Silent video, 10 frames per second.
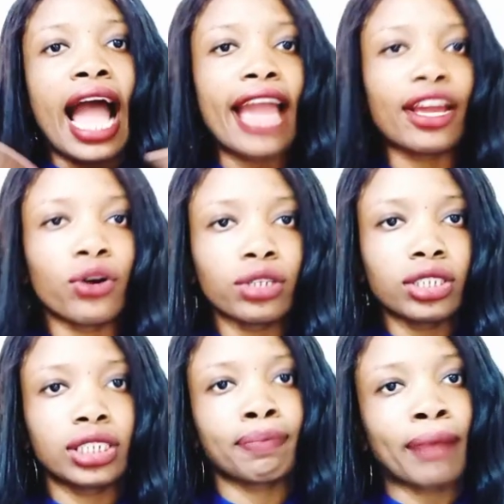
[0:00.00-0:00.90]
I got
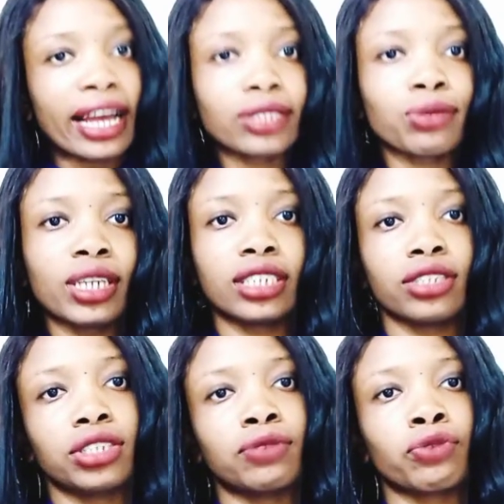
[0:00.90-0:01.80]
past
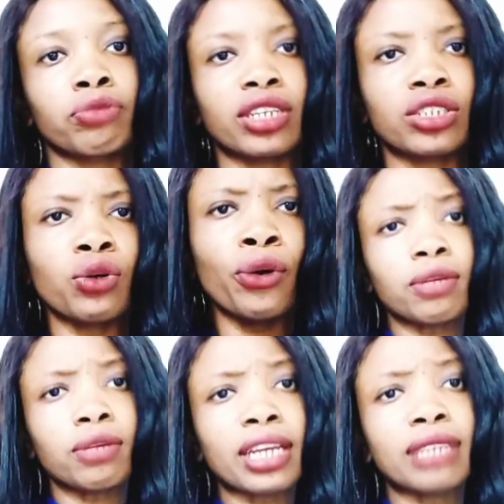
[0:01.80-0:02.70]
questions from them. So
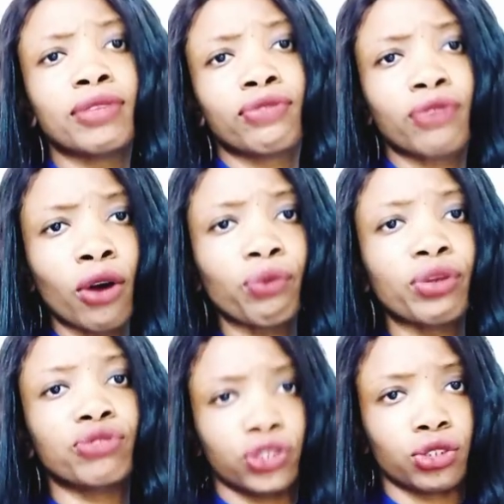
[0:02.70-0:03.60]
sometimes before we
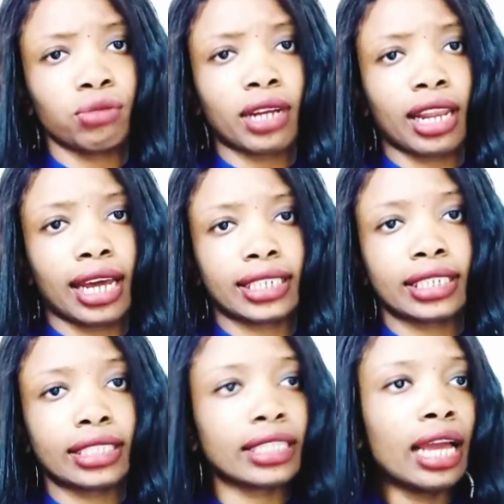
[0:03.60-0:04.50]
resume
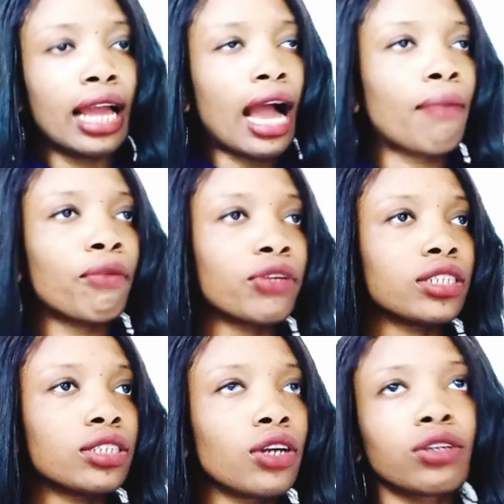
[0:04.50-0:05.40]
classes, I'm
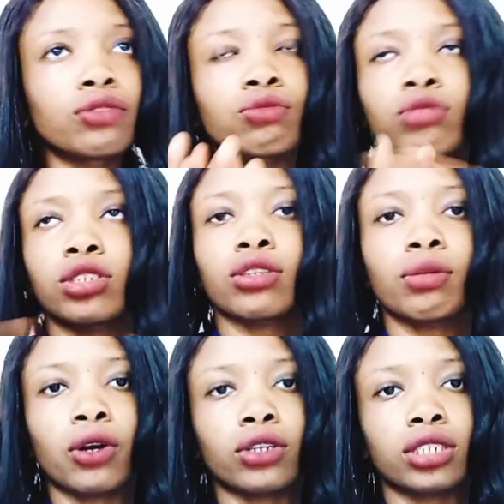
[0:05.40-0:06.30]
already done with
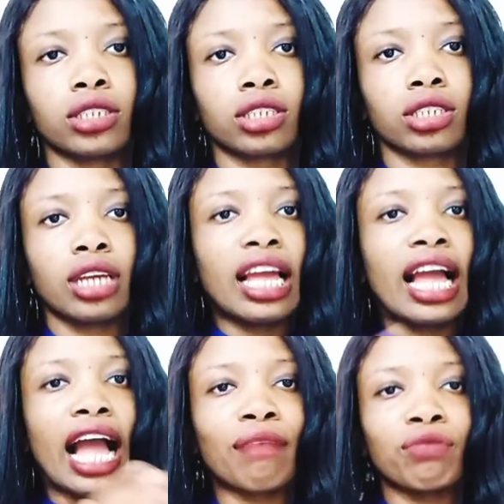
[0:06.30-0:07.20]
some courses.
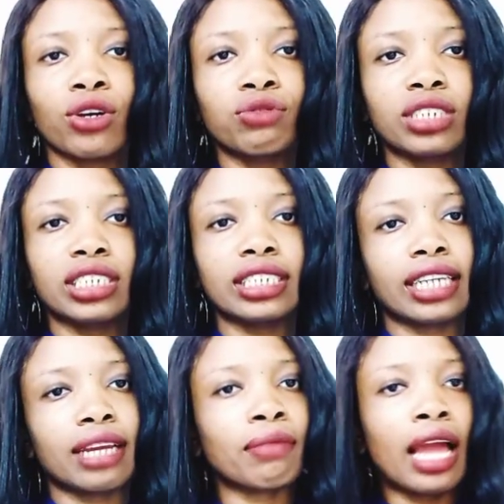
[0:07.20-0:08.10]
I'm done reading
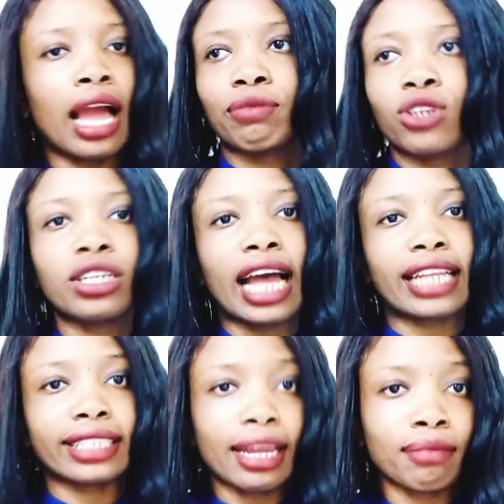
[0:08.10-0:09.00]
them. I'm done
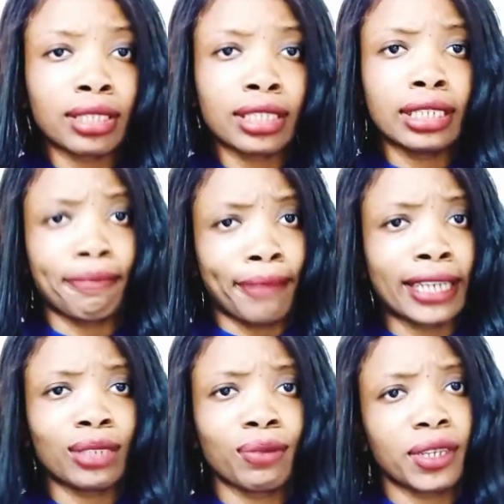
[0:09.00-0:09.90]
attempting the
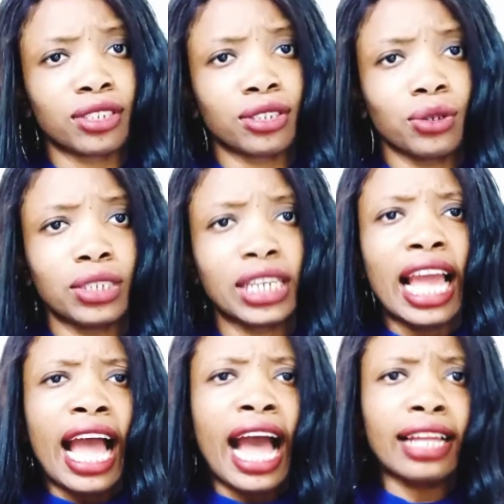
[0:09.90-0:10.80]
past questions.
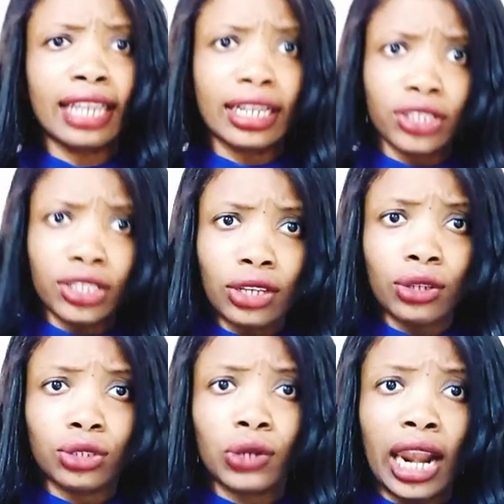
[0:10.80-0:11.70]
And I just go
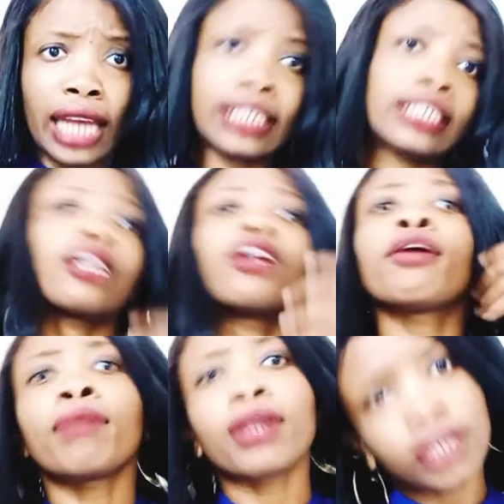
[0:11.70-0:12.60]
to class
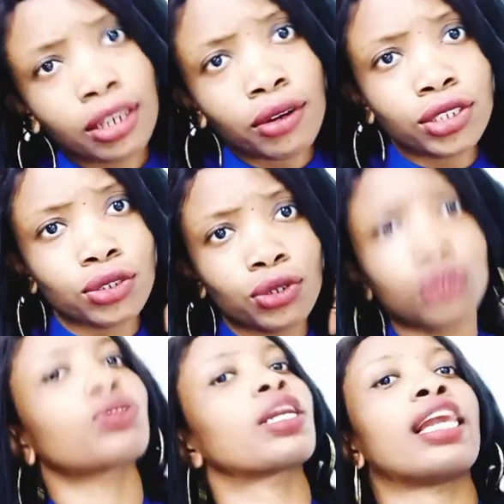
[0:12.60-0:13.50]
because I want to go
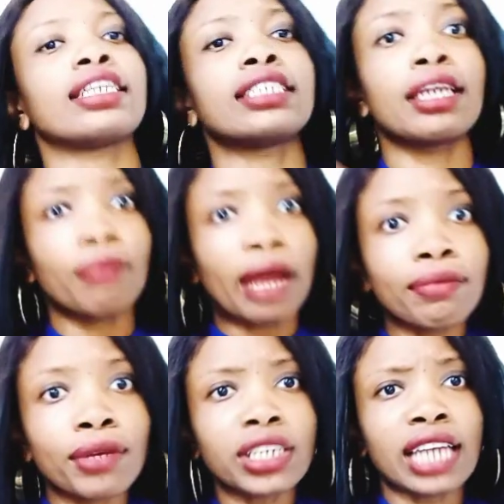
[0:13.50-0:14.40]
to class. And
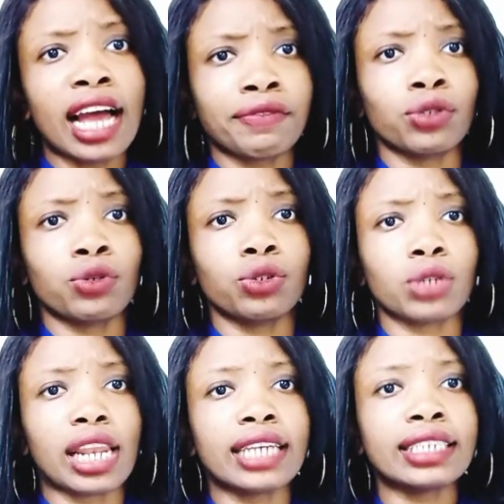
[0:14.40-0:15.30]
because I have to go to
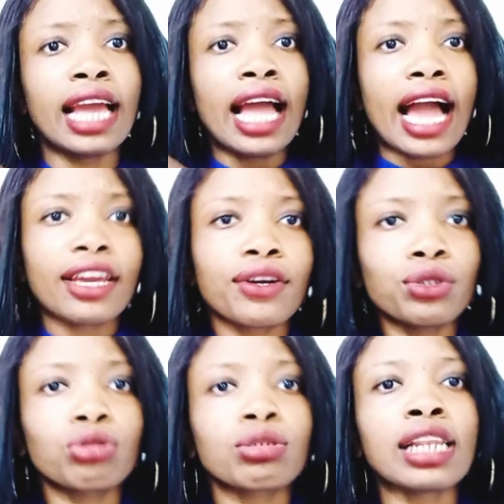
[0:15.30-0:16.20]
class, I go
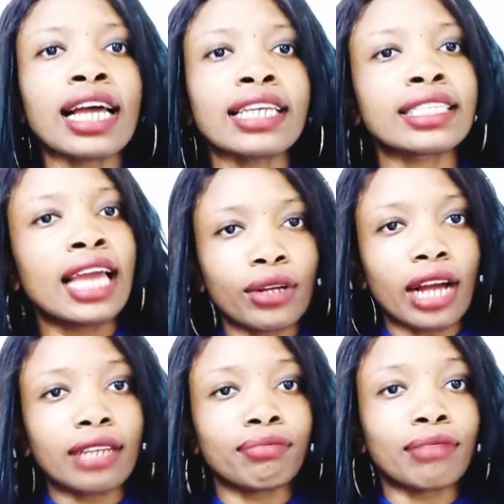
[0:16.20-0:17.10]
to class.
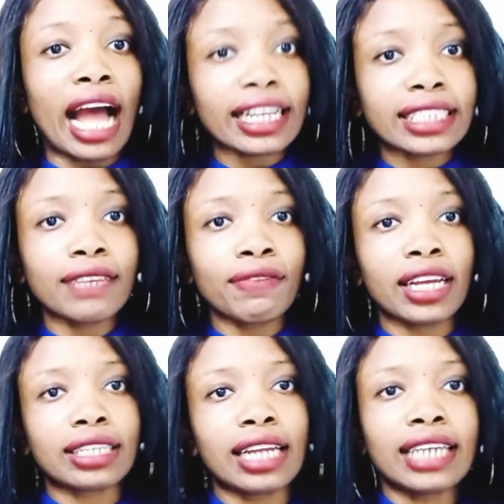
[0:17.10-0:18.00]
I'm active
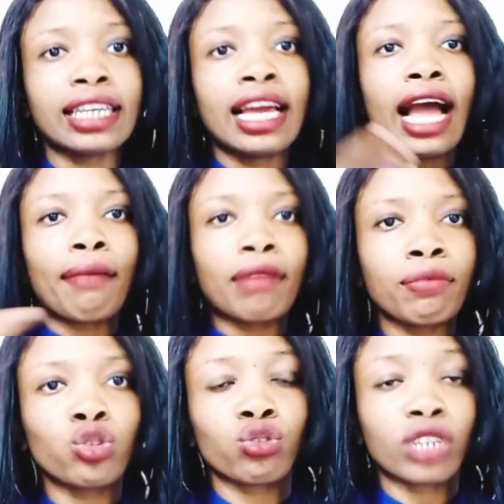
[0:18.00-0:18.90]
in class. I'm
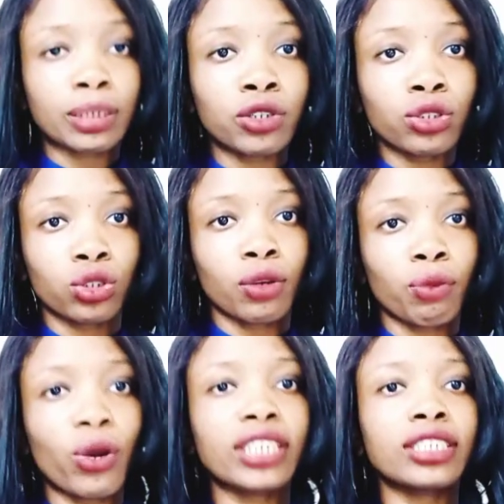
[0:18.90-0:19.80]
able to respond to some
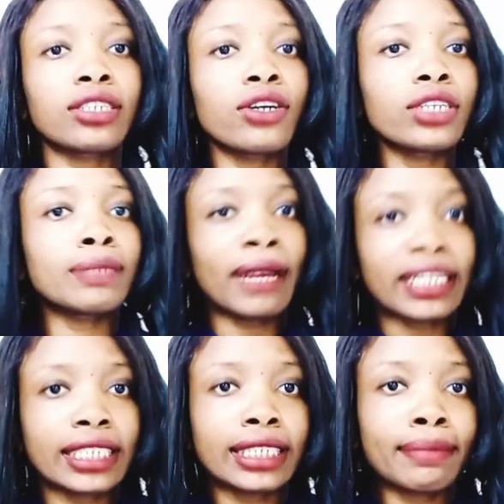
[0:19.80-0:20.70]
questions,
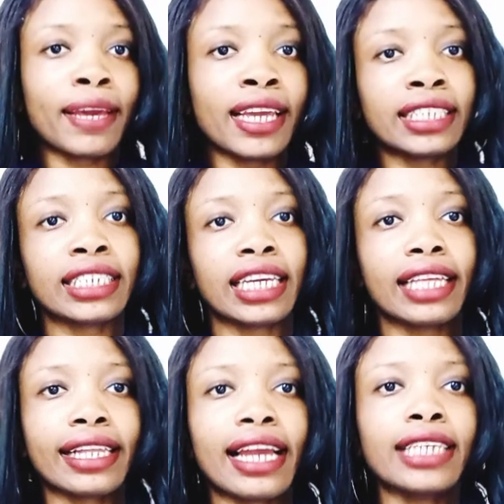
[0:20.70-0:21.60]
participate in
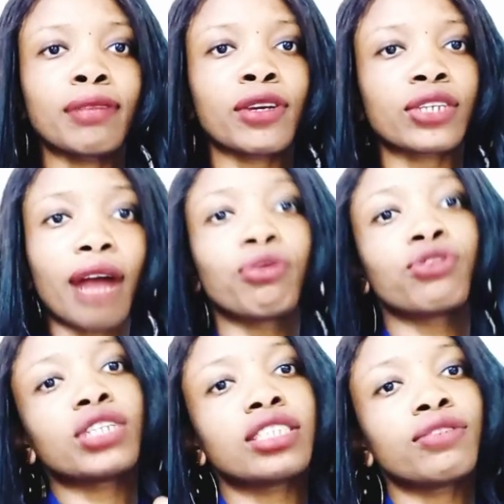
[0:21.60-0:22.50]
class because I'm
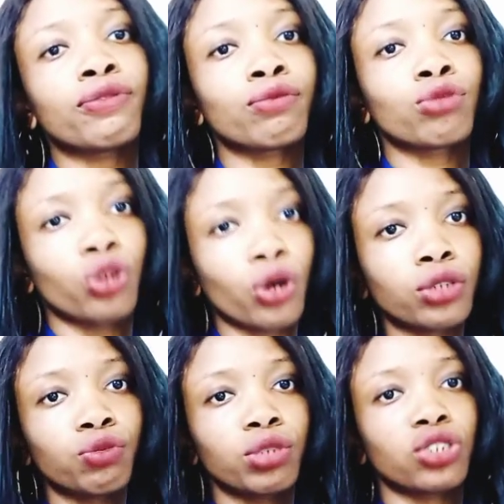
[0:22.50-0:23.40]
already
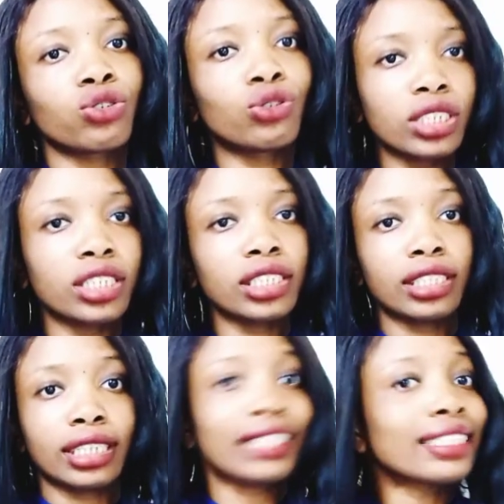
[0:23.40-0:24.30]
done with
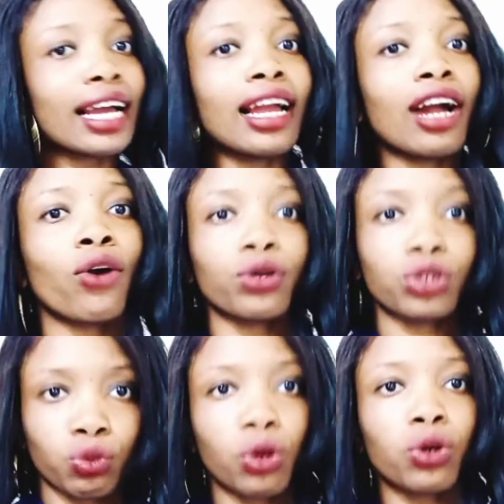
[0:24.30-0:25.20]
reading the entire
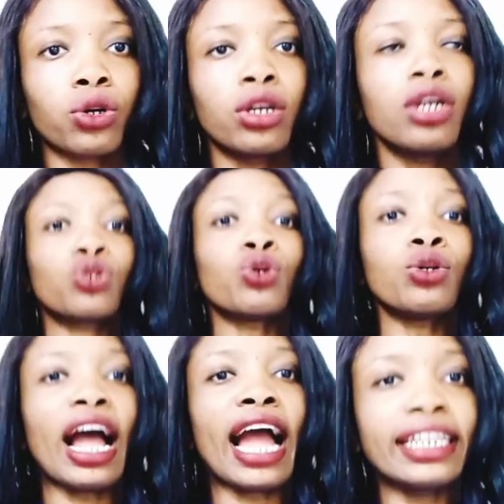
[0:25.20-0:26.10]
coursework.
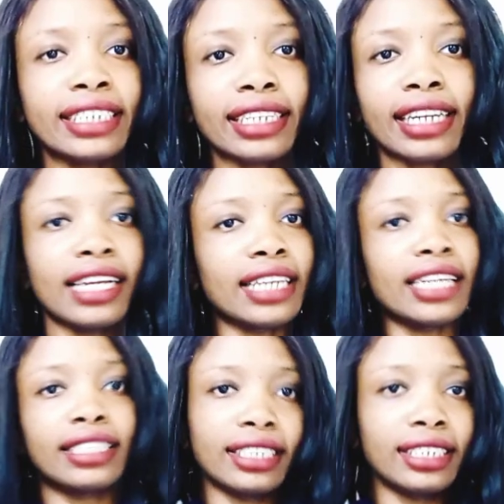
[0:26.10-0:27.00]
So I did
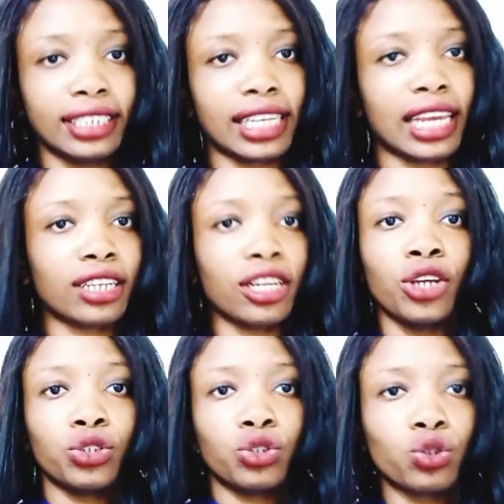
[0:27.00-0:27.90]
this like
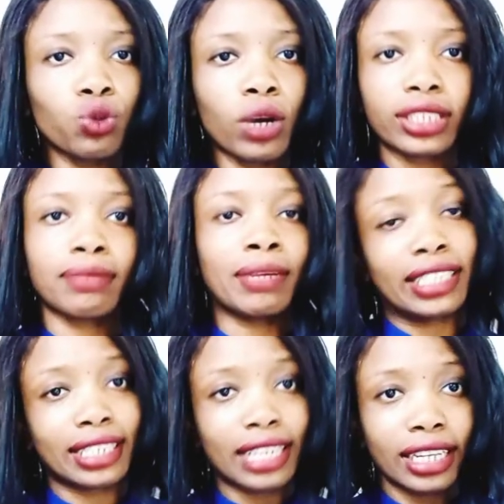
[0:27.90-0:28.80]
throughout my
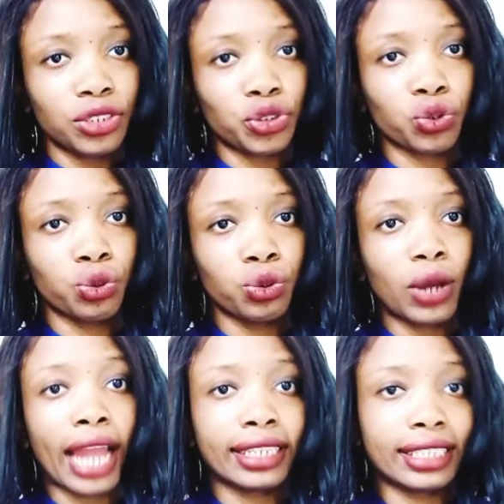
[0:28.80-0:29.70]
stay in school.
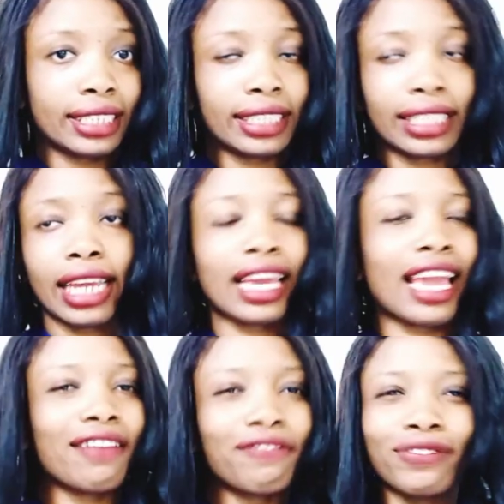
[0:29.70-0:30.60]
I did this like
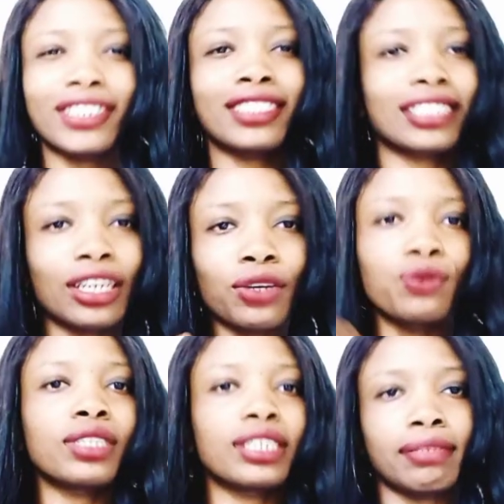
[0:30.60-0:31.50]
every single
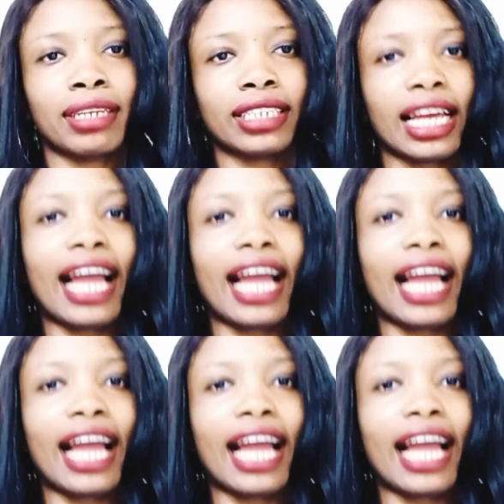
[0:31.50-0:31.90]
semester.